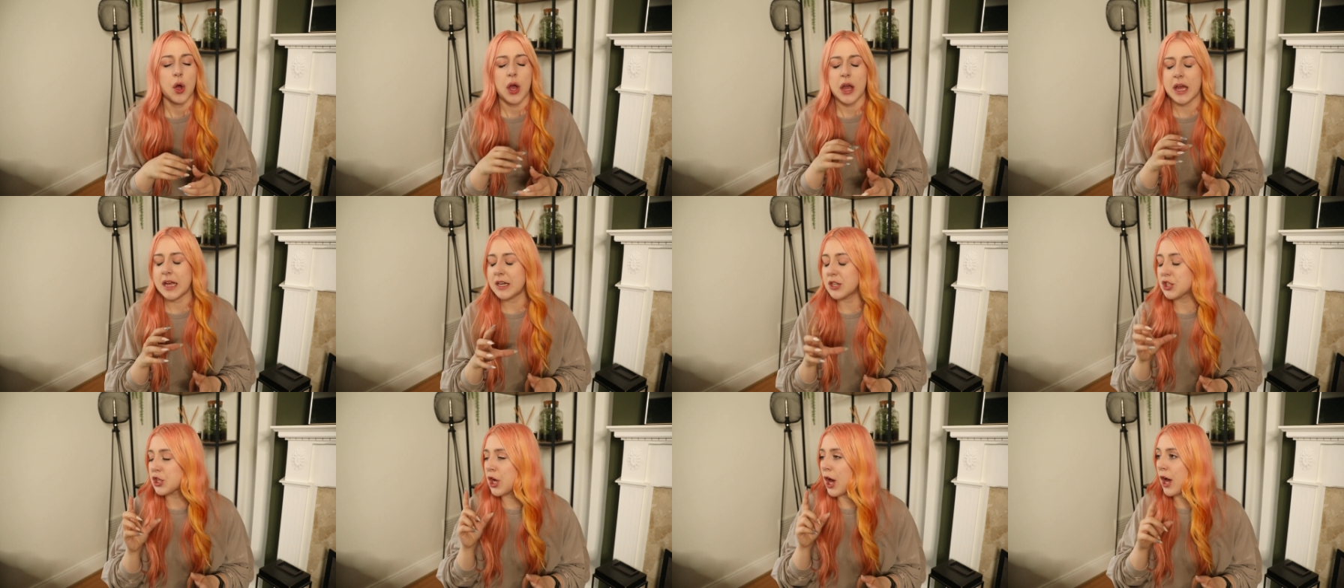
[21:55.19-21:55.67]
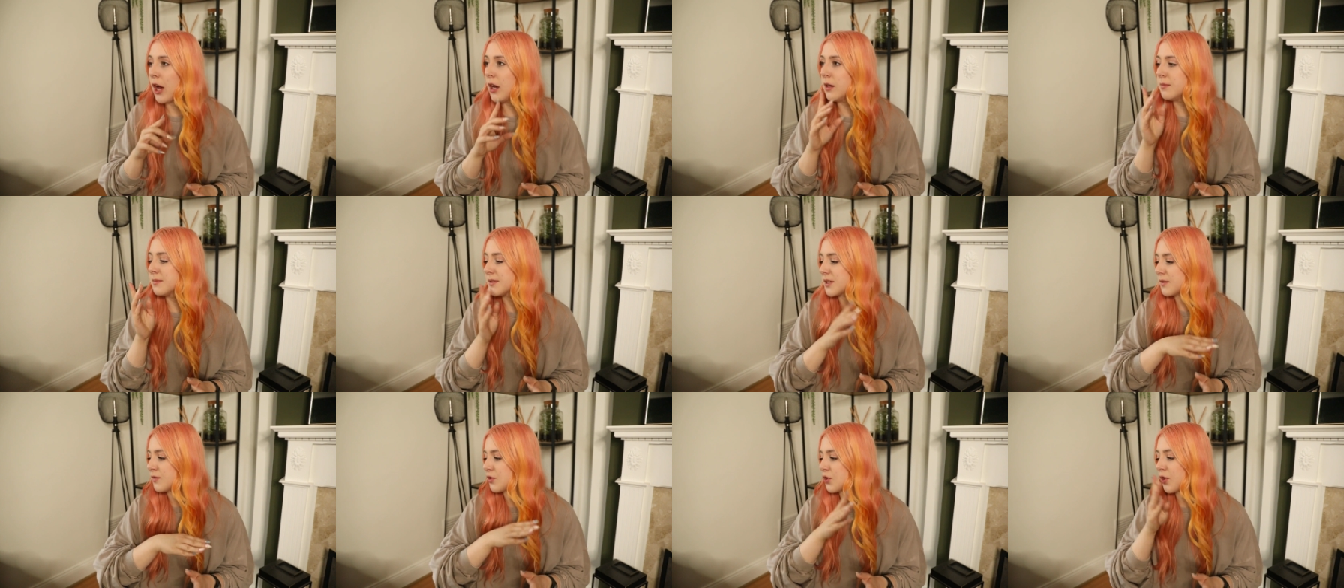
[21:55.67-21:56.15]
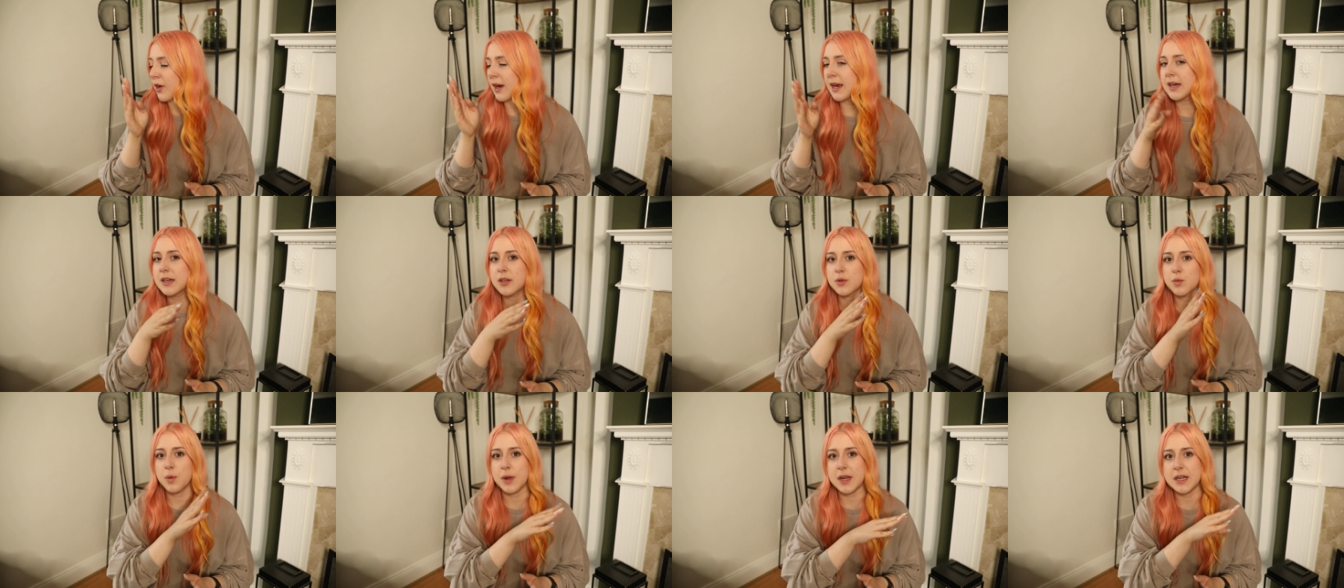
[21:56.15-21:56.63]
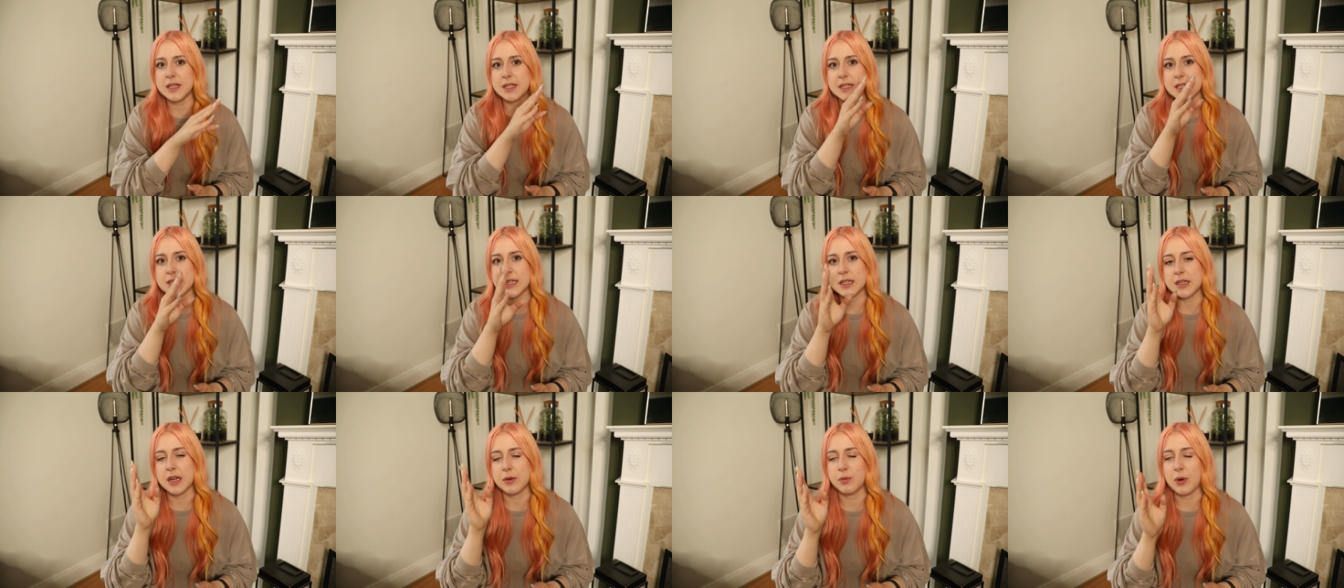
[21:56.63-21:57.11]
In terms of training,
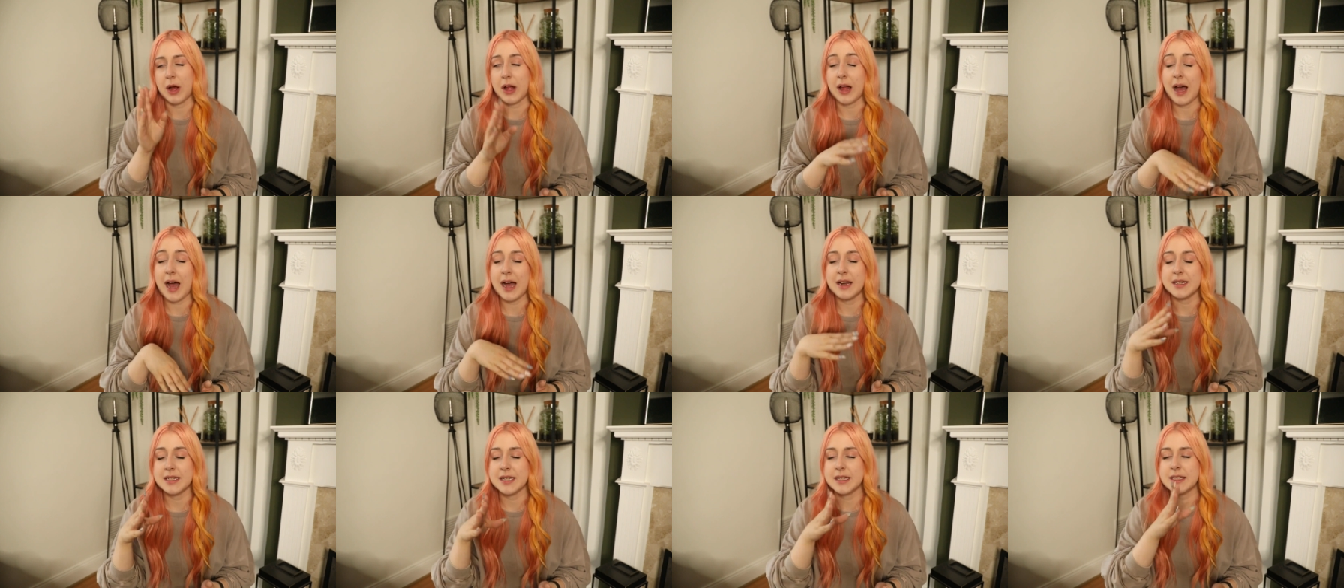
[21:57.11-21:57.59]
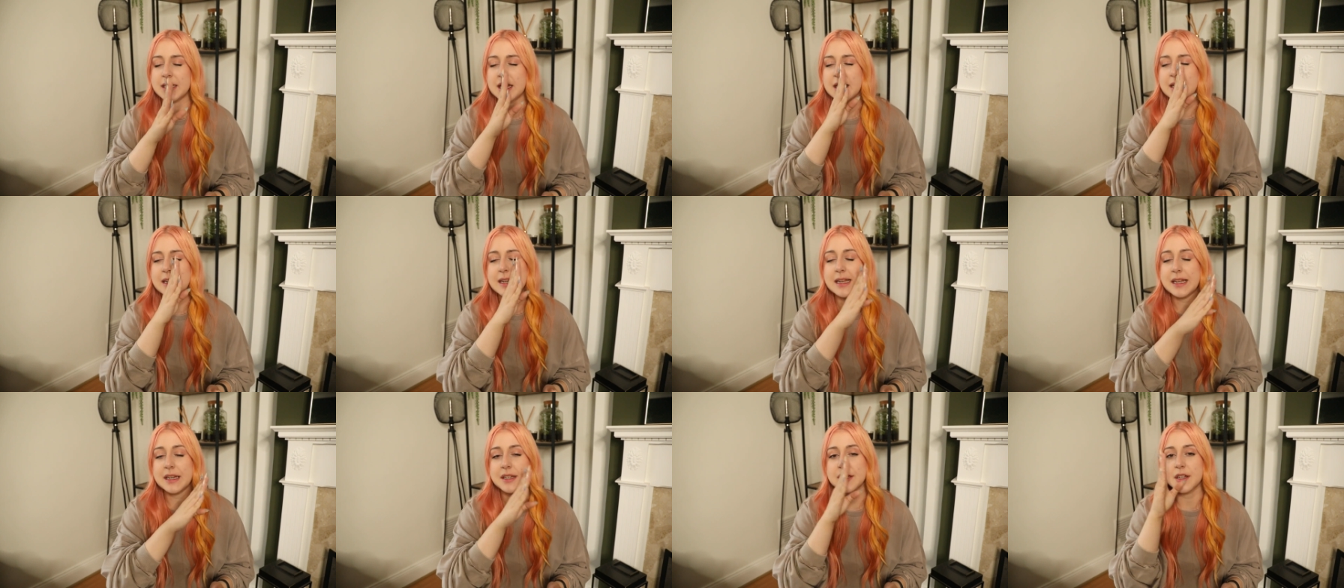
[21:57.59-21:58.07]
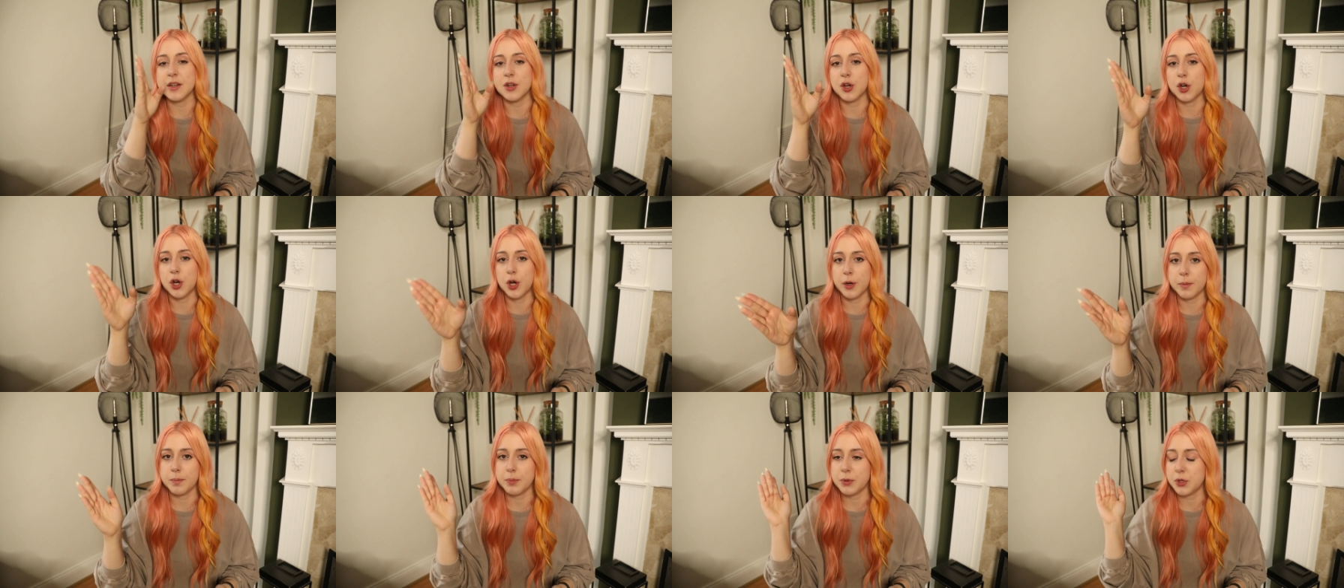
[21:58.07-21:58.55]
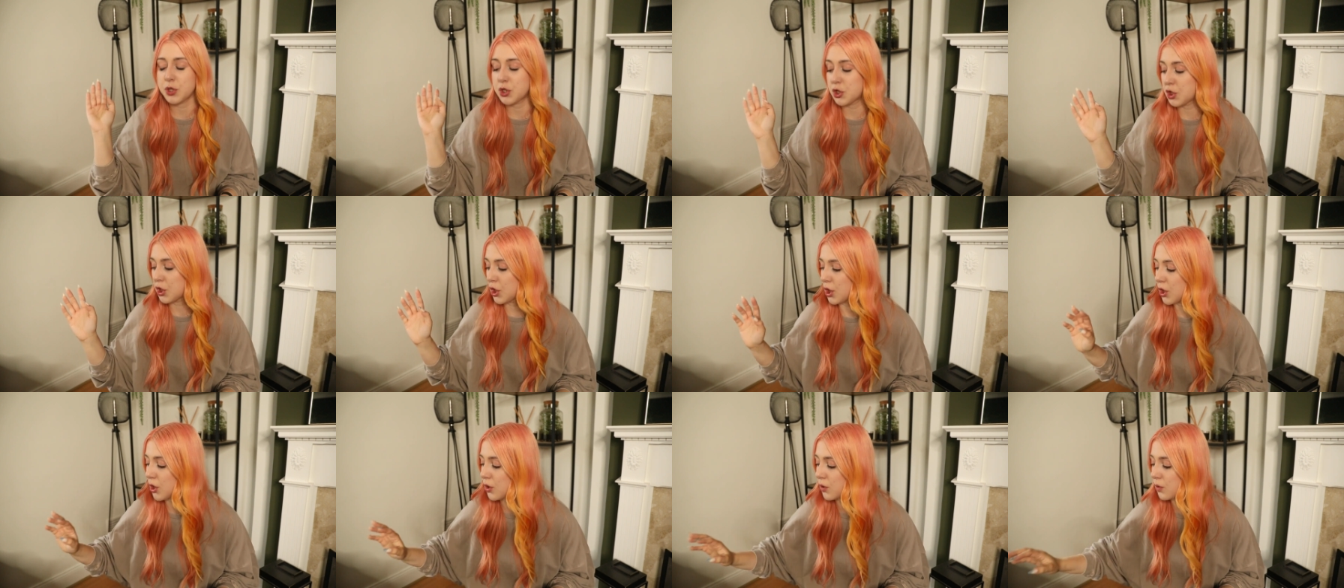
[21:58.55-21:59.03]
I did leaning up
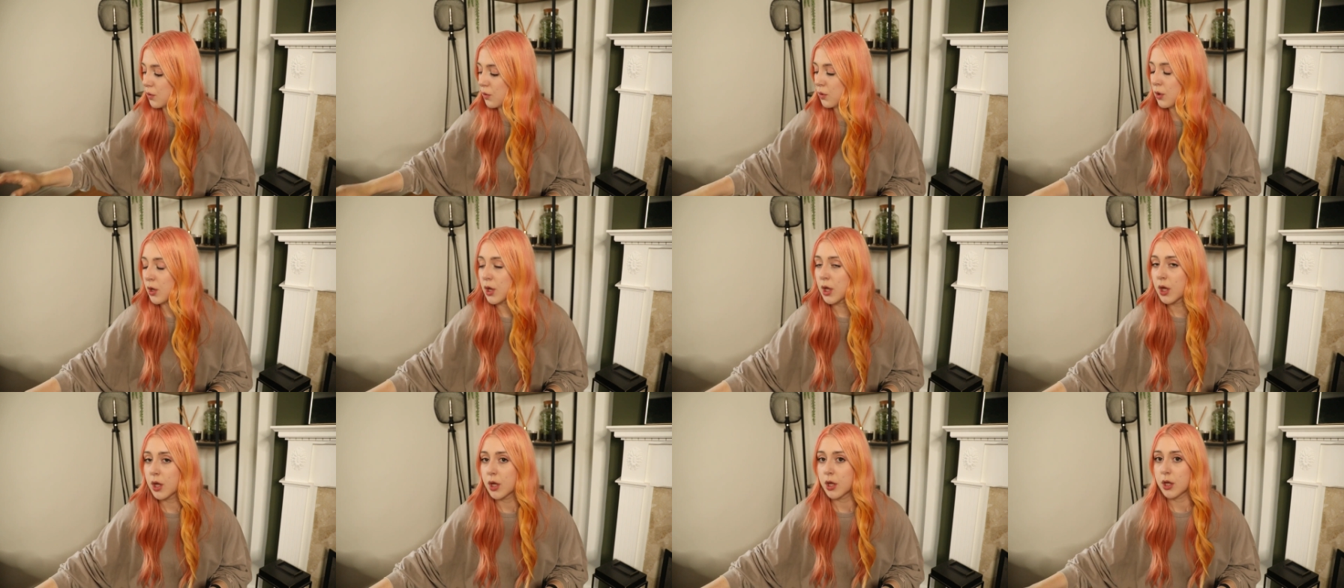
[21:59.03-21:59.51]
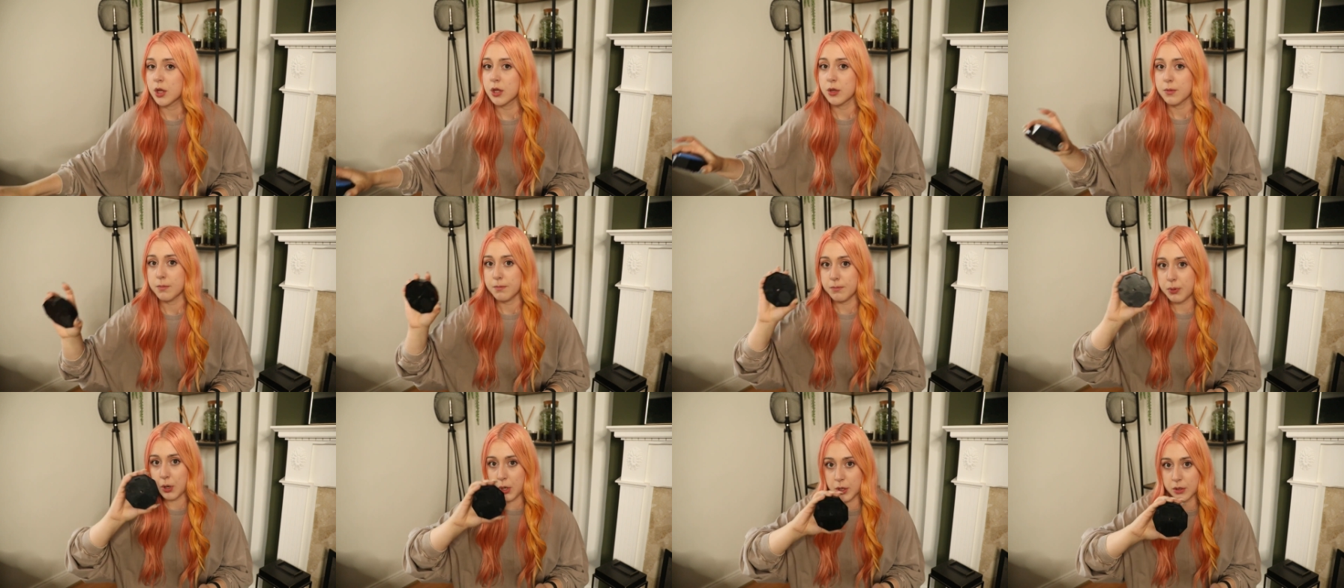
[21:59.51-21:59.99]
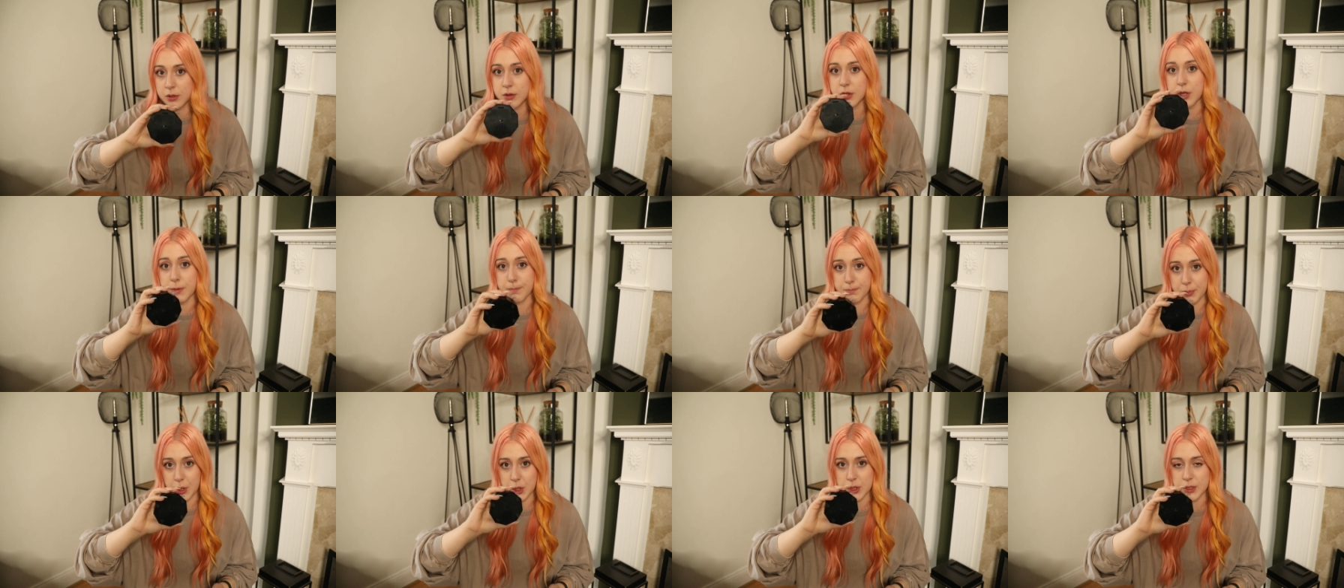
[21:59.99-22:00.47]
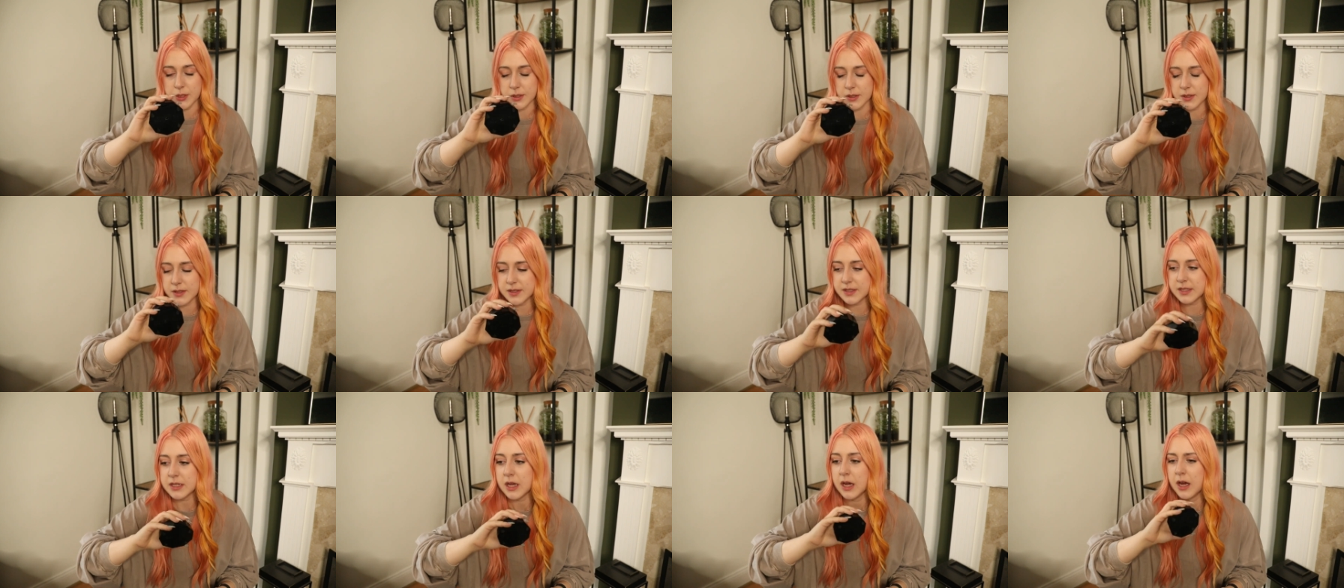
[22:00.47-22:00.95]
to the buttons.